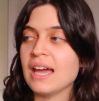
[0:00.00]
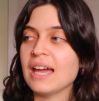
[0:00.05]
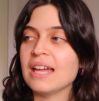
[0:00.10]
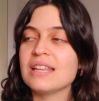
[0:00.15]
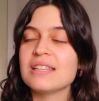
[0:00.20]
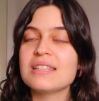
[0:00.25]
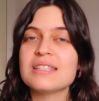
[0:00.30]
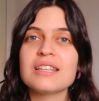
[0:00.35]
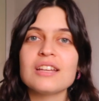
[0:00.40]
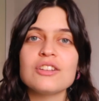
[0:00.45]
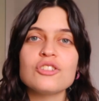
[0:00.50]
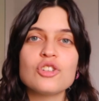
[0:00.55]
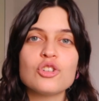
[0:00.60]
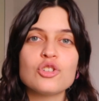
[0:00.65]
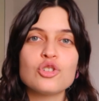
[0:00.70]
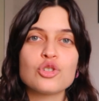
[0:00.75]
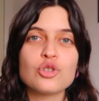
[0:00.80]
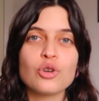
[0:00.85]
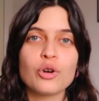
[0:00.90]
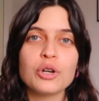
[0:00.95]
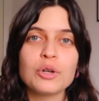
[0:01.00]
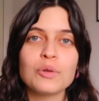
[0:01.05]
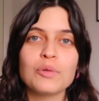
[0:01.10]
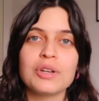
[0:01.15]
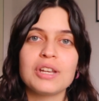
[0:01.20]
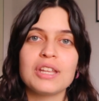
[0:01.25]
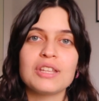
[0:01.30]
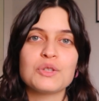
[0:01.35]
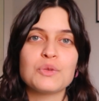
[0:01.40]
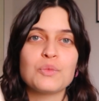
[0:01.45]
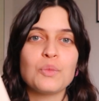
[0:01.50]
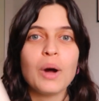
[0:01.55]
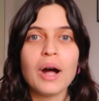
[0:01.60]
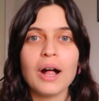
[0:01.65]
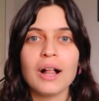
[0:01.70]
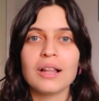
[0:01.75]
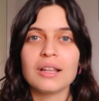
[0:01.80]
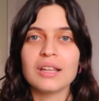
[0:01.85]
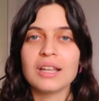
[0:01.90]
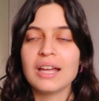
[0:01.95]
And it's such a short one as
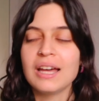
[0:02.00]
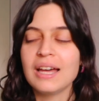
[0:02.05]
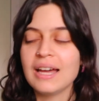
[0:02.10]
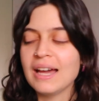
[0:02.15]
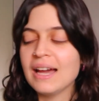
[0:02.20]
well.